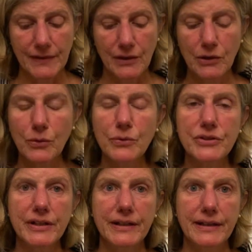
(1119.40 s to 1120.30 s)
Lord,
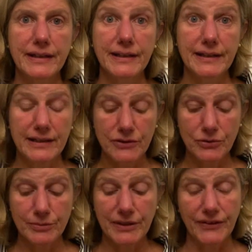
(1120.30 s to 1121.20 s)
in your
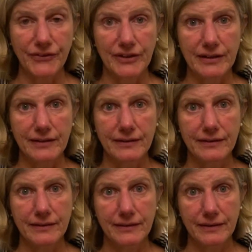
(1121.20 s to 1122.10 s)
mercy,
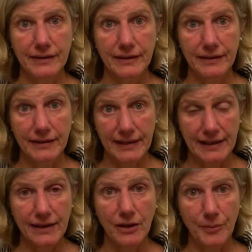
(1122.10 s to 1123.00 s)

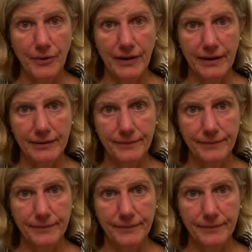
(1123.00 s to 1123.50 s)
hear our prayer.